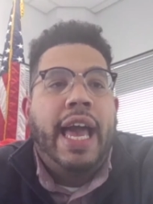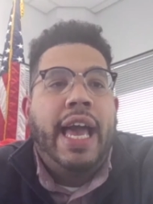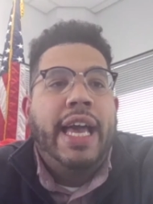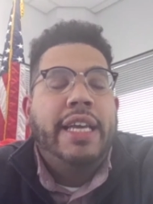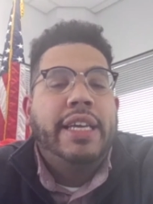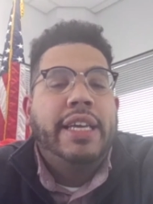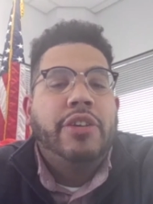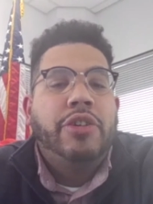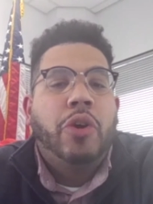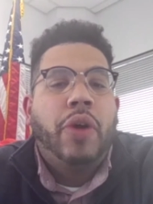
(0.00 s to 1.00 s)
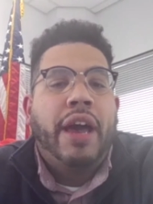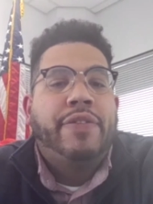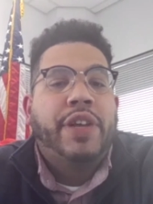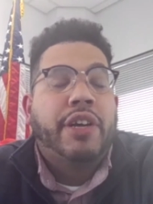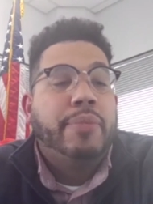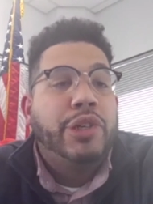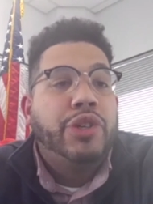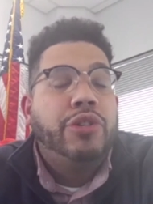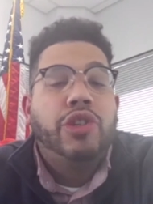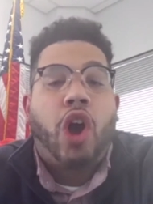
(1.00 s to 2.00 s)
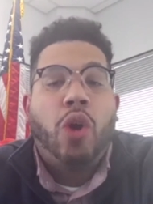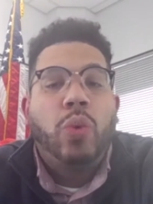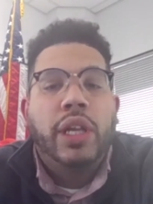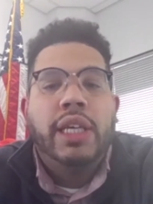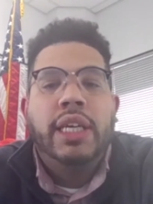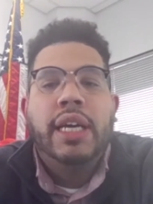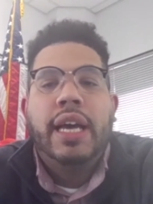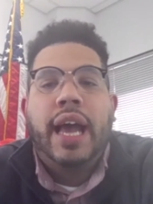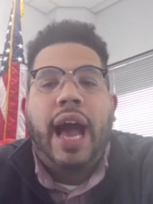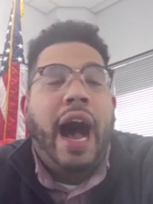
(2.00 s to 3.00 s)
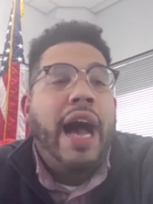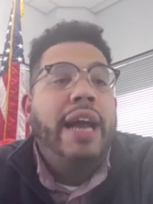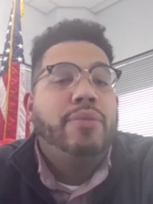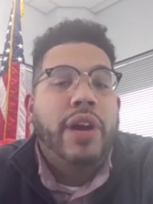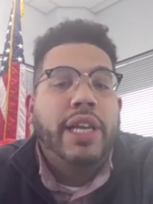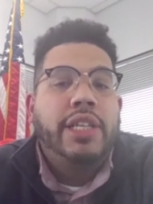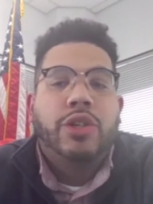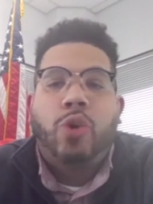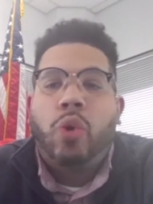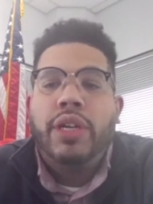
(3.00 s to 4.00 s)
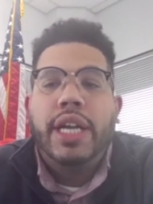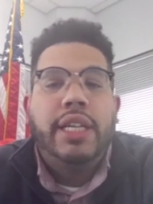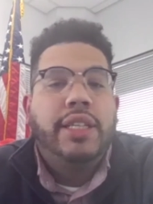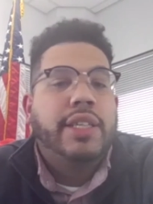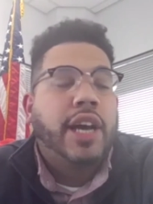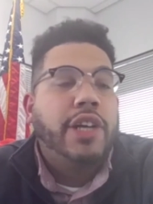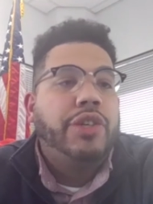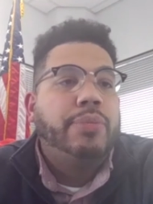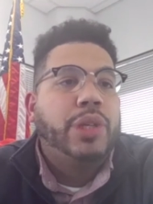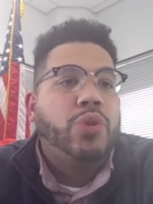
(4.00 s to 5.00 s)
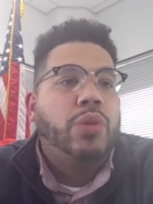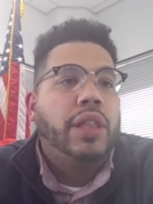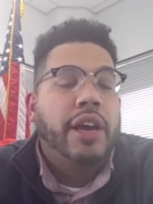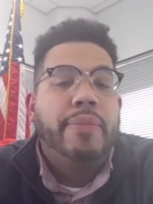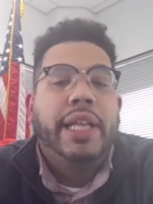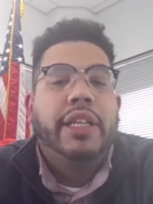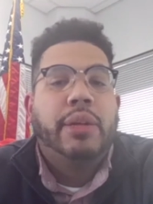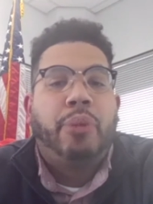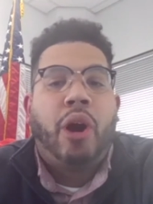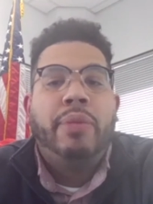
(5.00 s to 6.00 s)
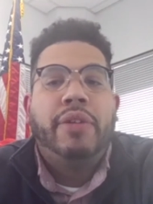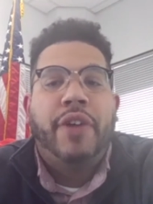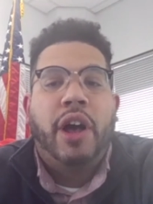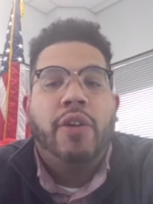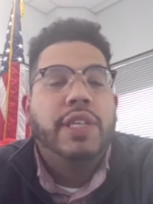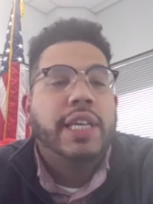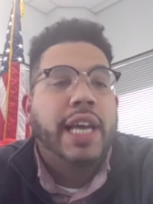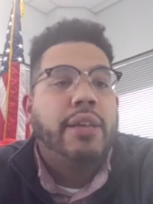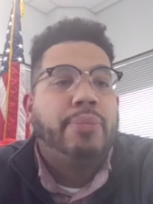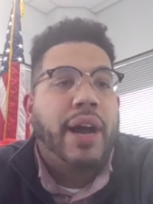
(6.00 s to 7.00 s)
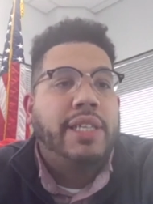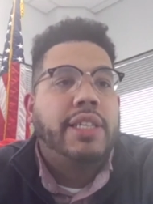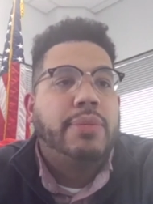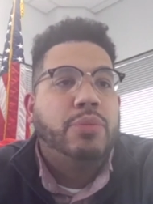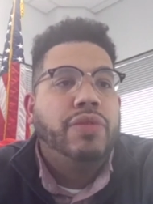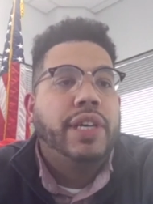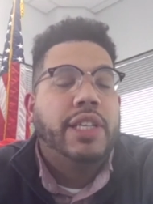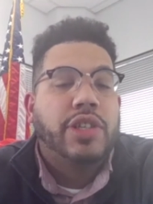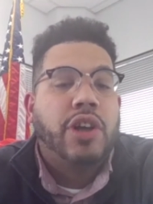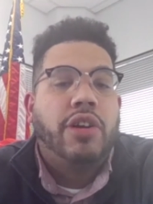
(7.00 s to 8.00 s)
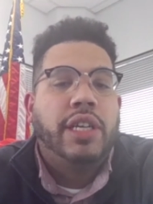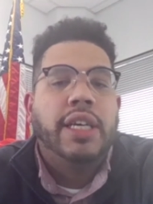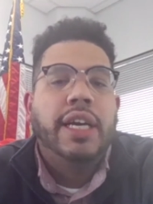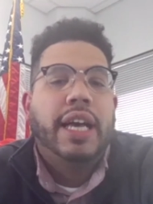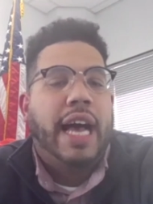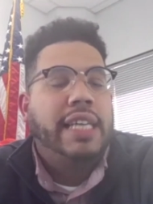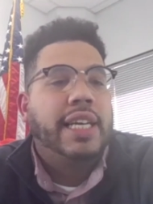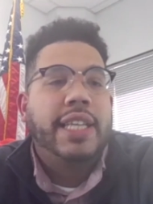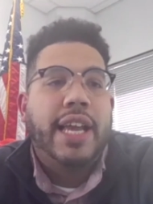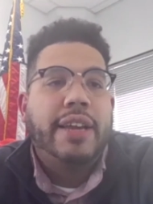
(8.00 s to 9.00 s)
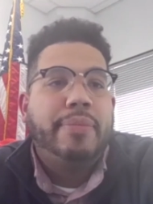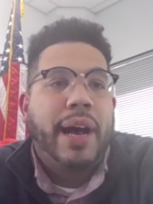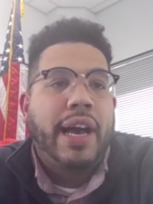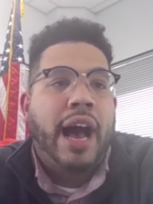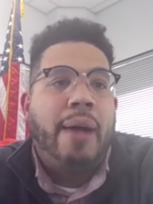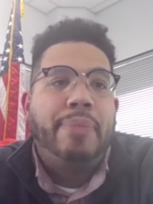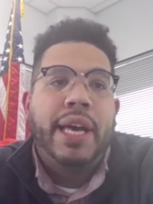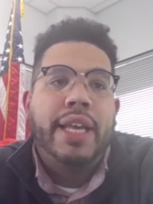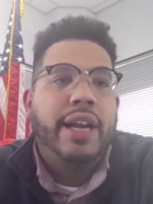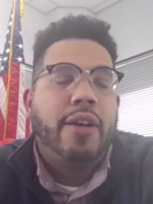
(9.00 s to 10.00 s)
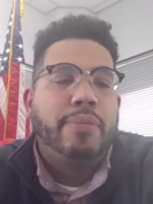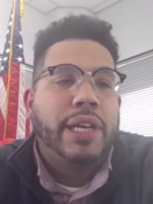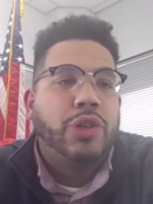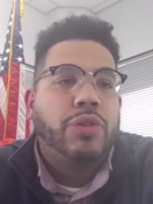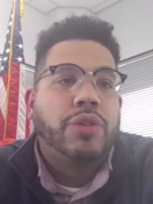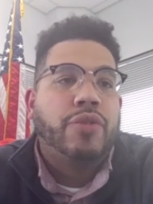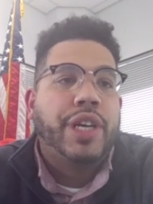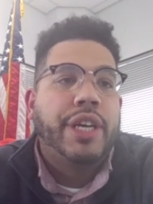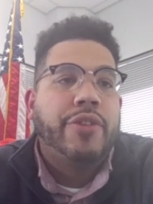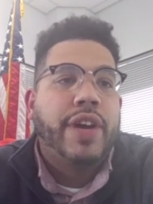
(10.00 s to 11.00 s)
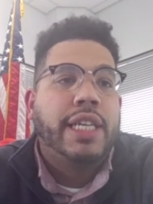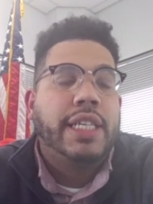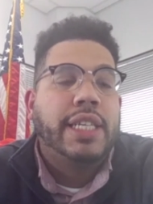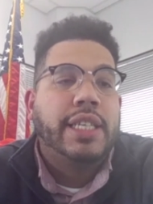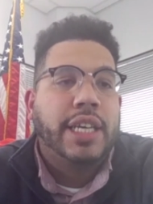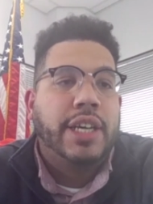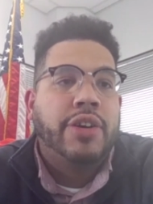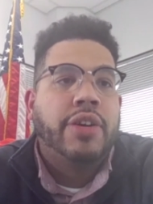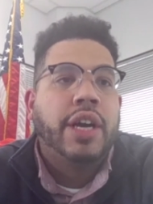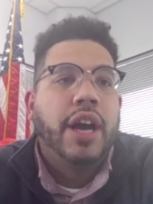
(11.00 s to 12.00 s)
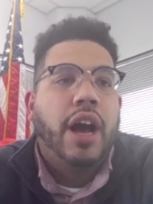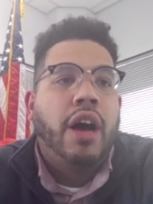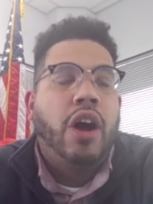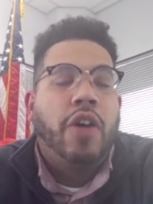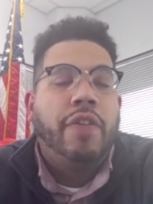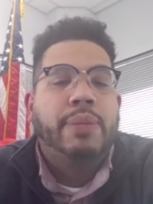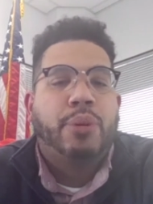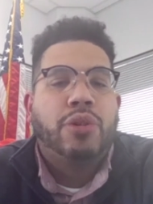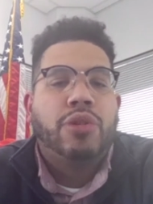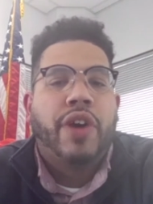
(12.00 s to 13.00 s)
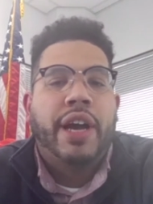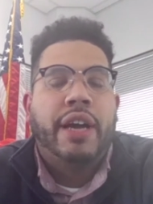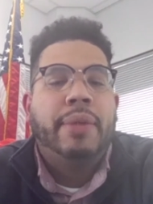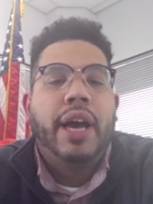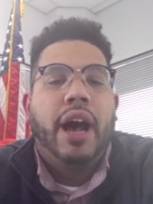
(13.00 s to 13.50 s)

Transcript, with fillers: And, you know, if the commissioners are willing, I am ready to coordinate a discussion between them and the Department of Health to get the process moving and started. I said that in my op ed, and I'll make sure to reiterate this here uh, on this program.